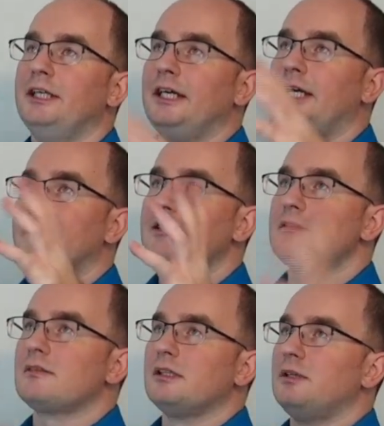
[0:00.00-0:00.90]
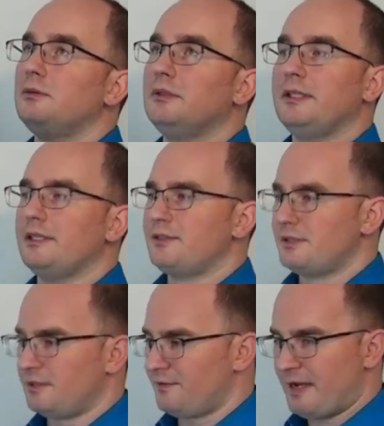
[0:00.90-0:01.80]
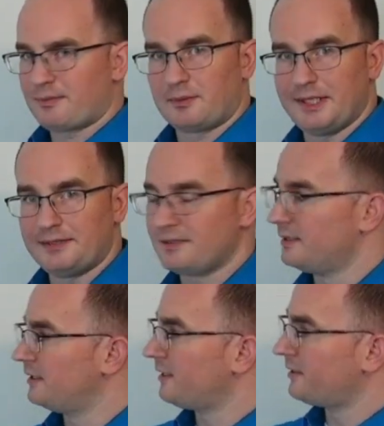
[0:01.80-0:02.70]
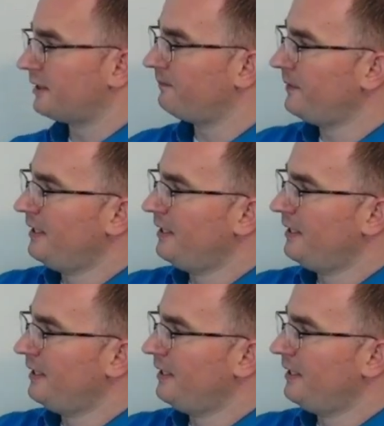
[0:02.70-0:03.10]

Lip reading: and then slowly it just evaporates into nothing.